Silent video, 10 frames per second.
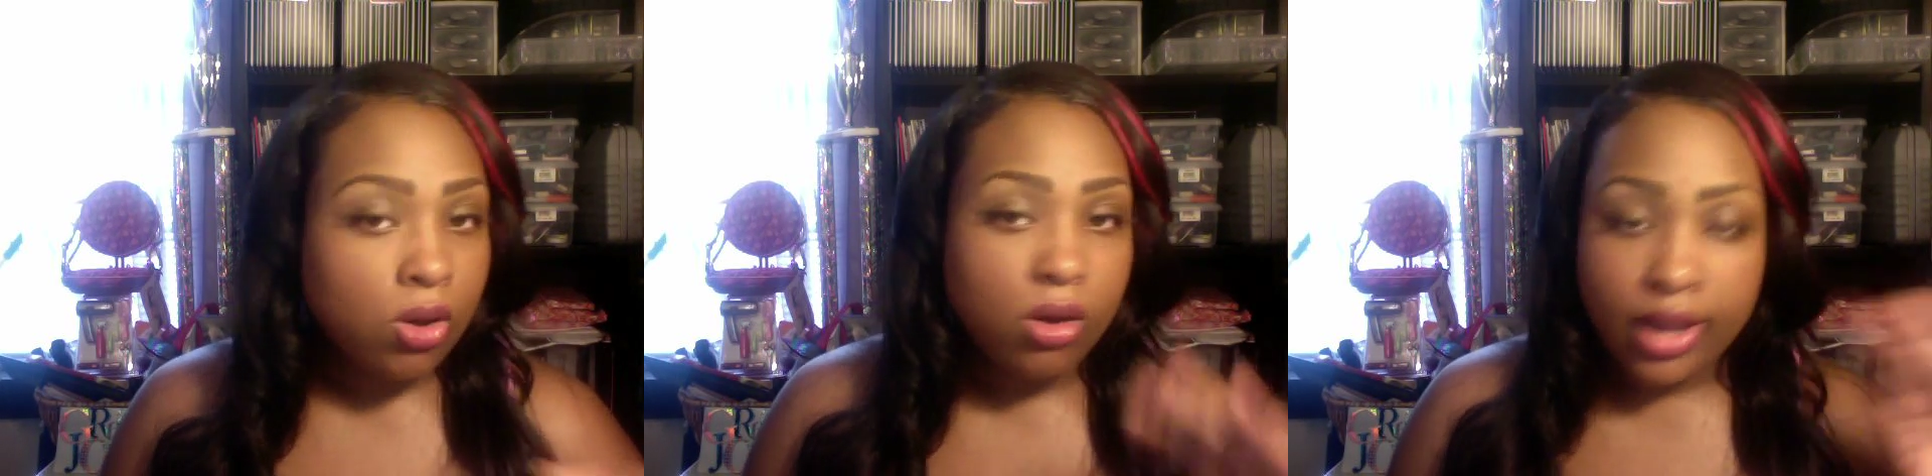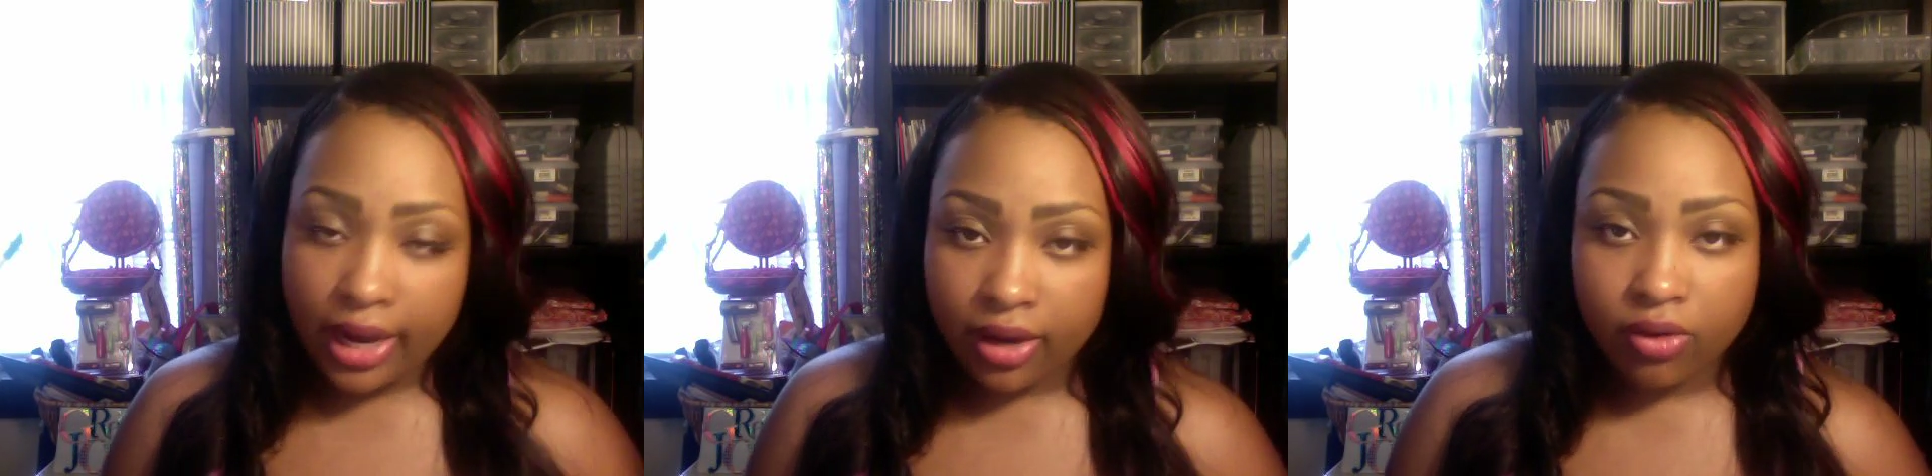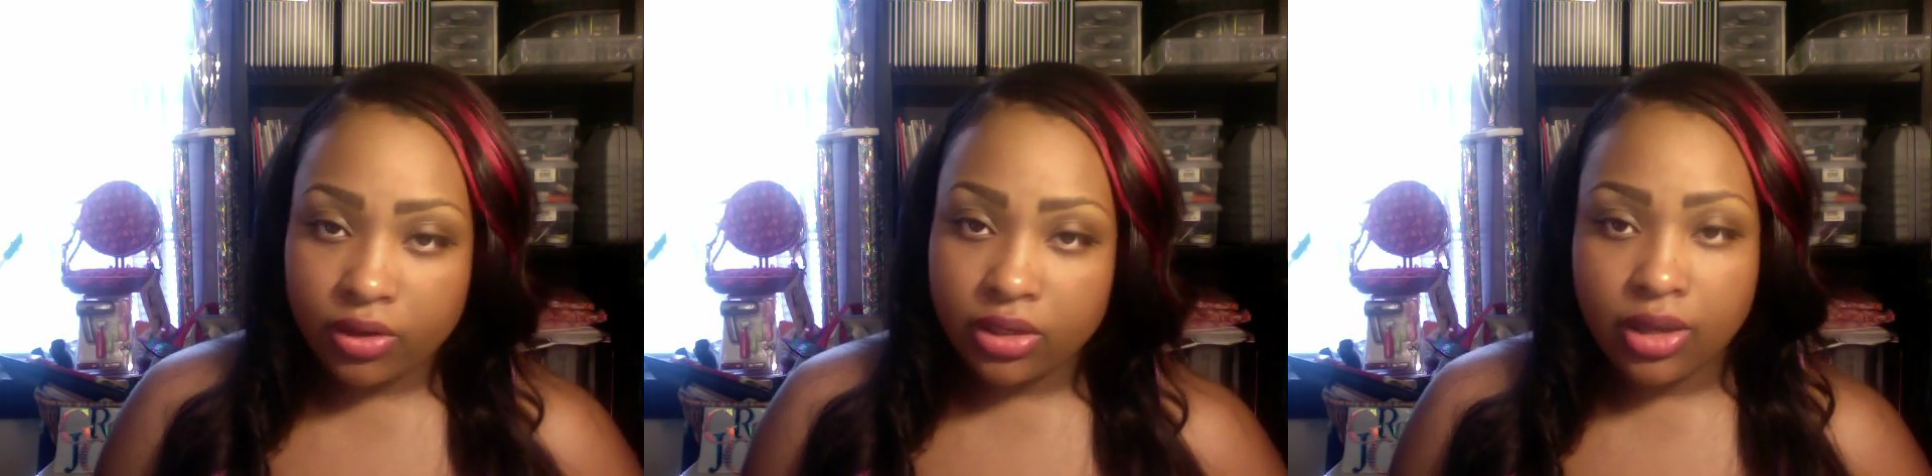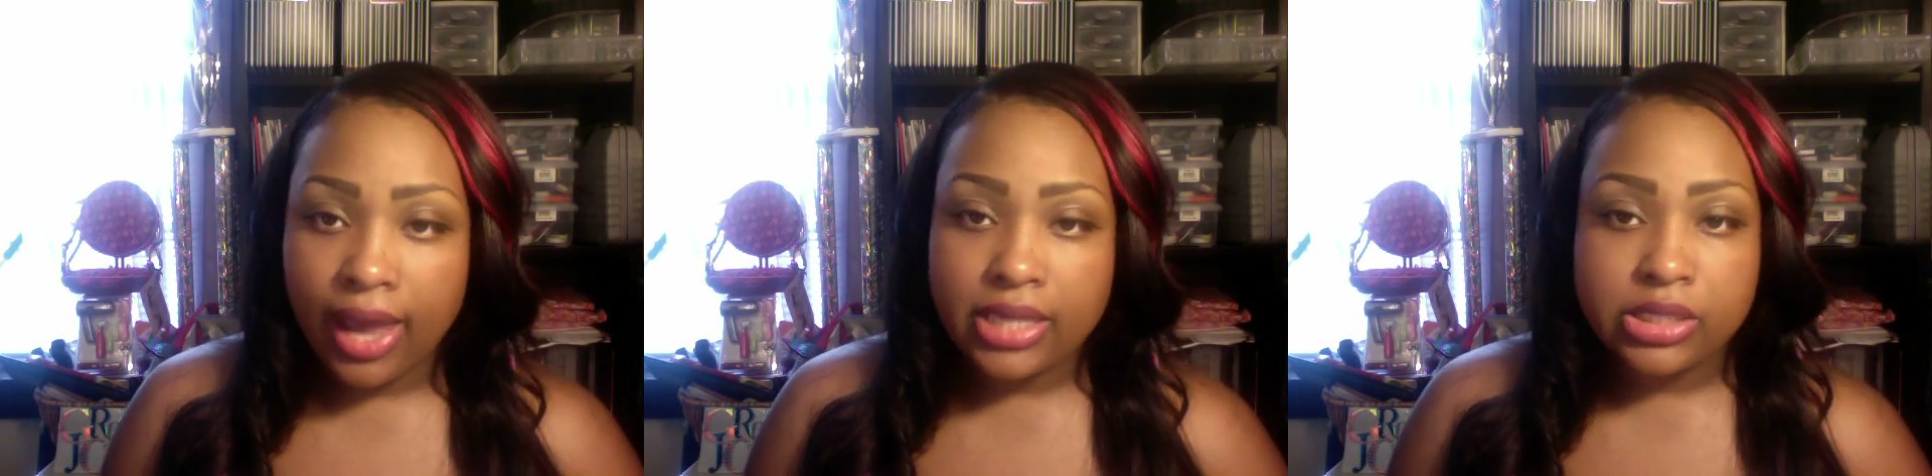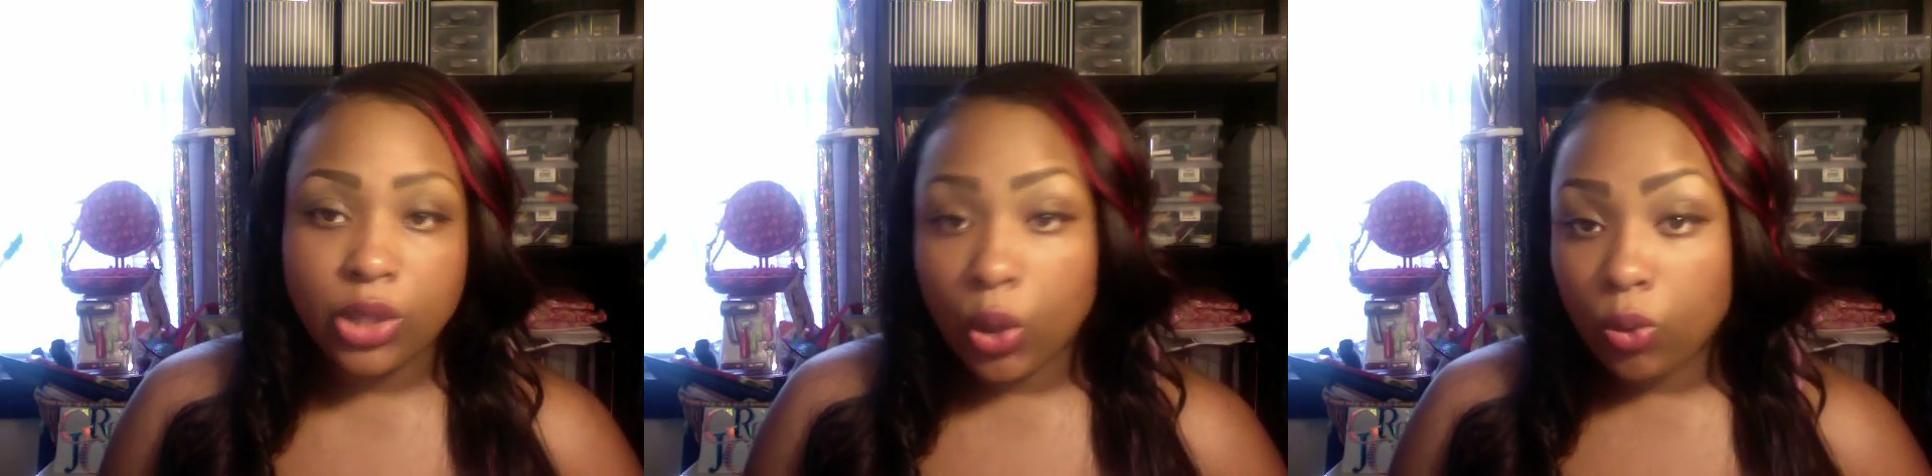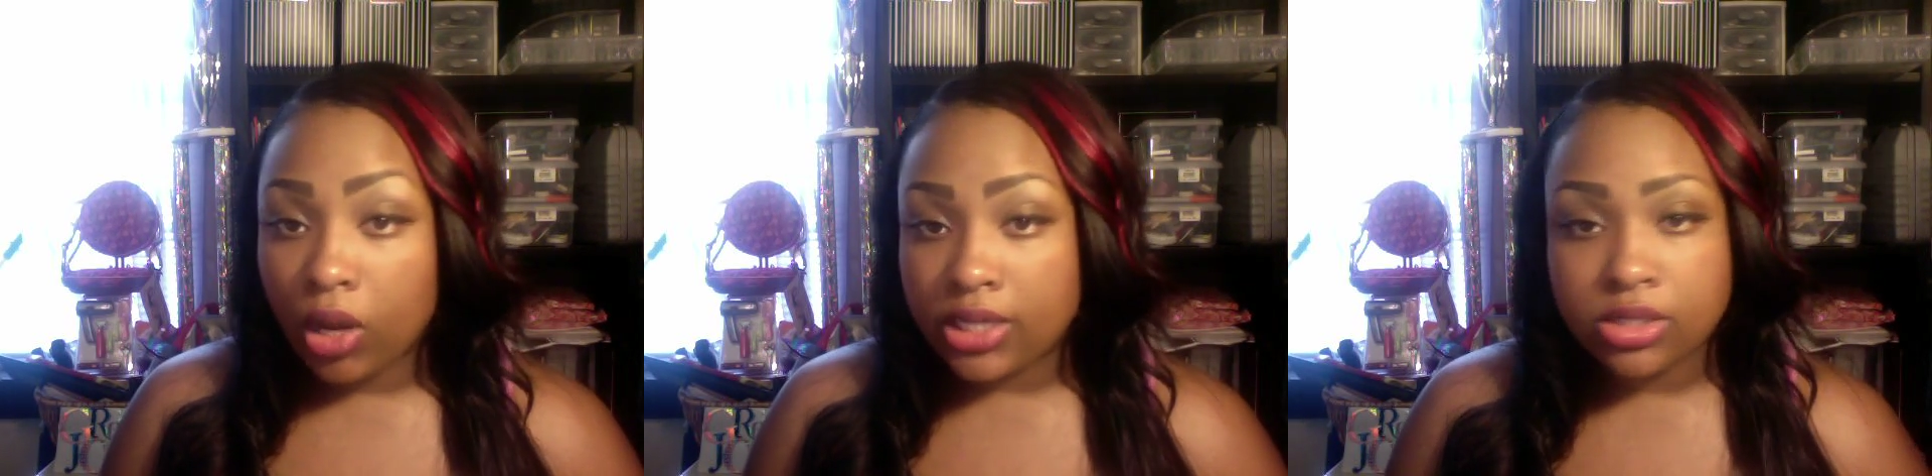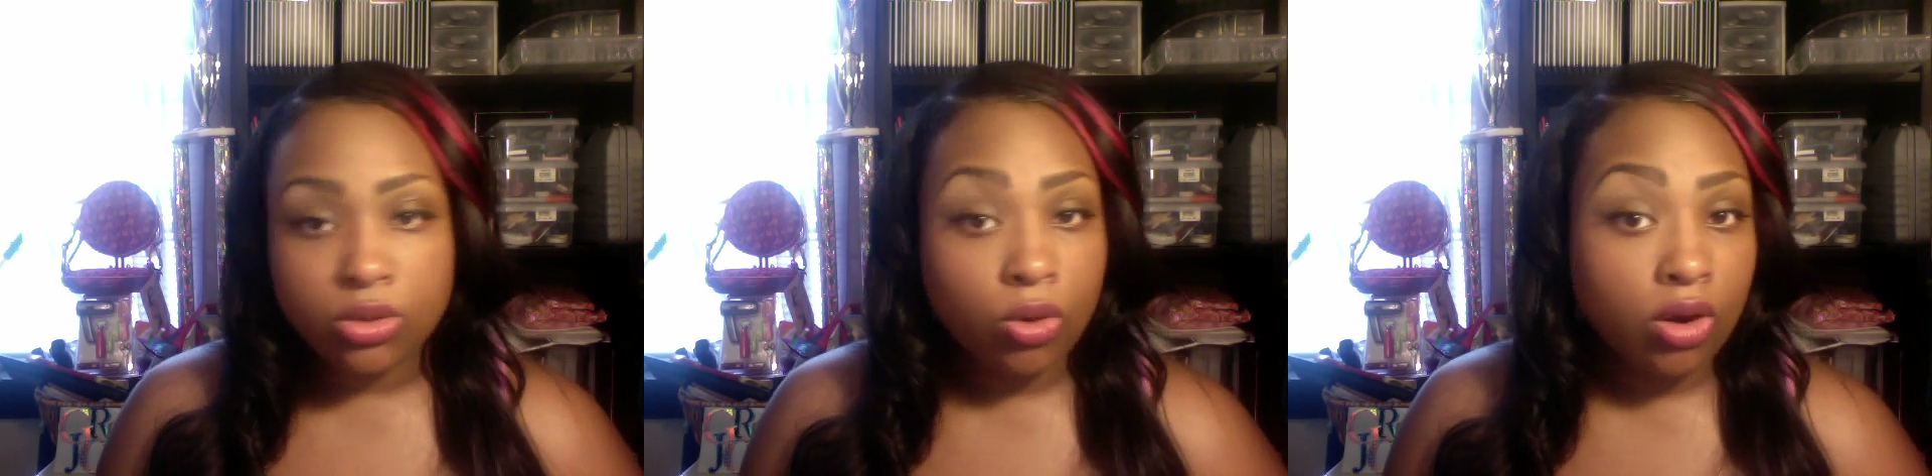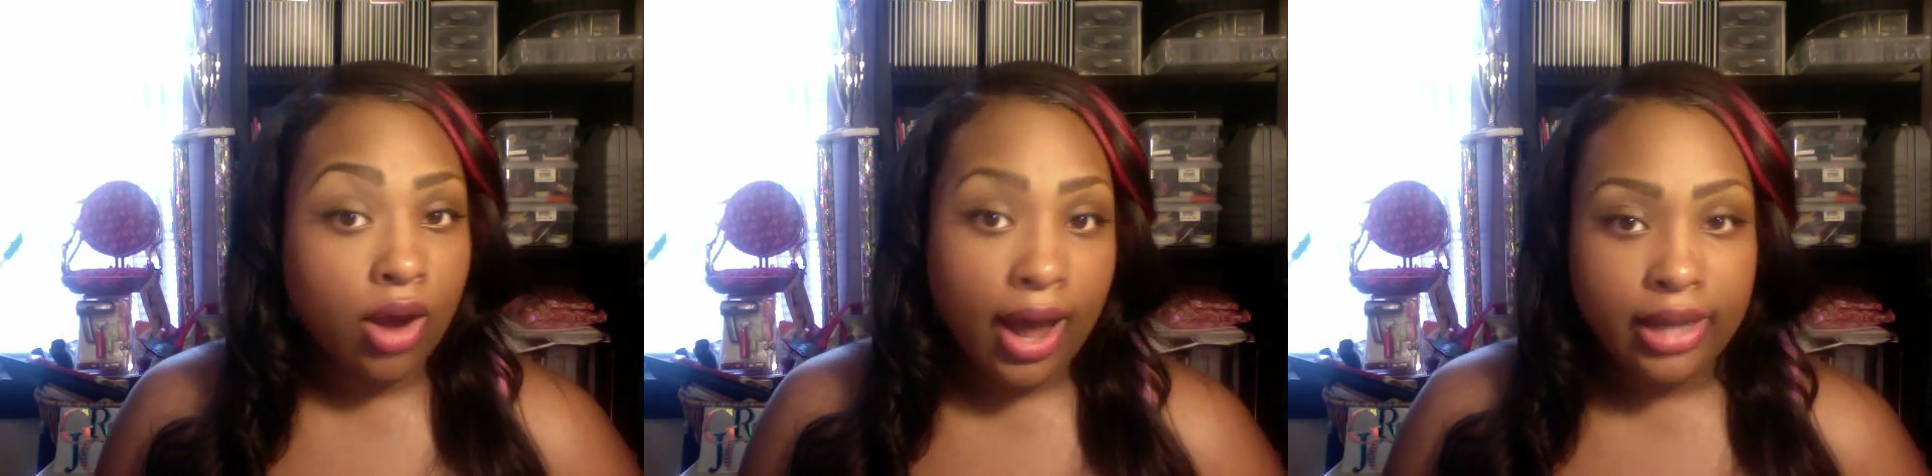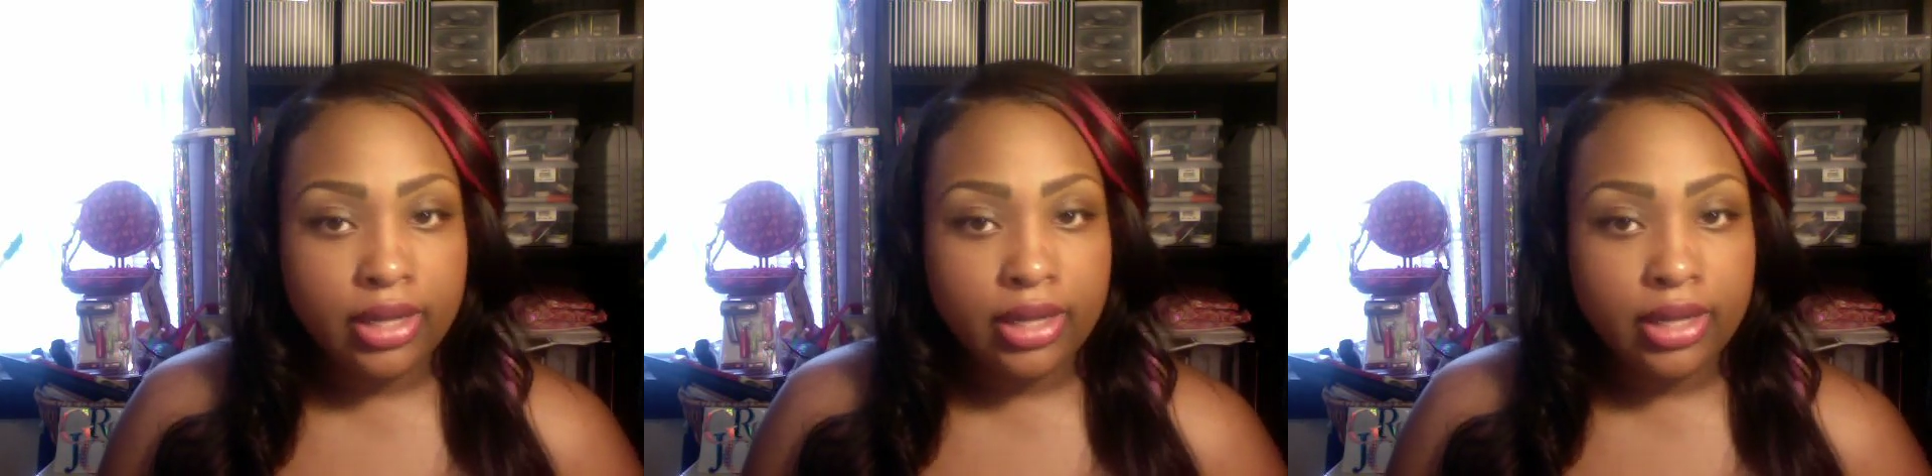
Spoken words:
All hair has low luster or high.